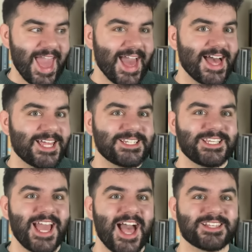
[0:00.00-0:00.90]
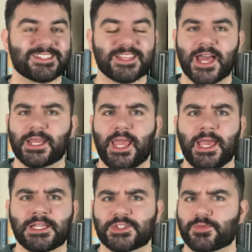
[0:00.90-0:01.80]
And yes, that
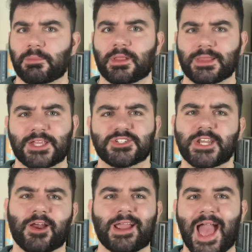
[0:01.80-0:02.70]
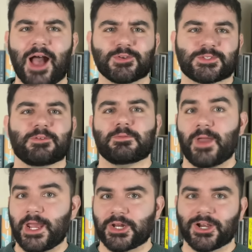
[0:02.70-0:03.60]
is from the legendary House of
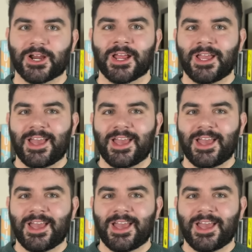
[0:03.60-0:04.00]
Vader,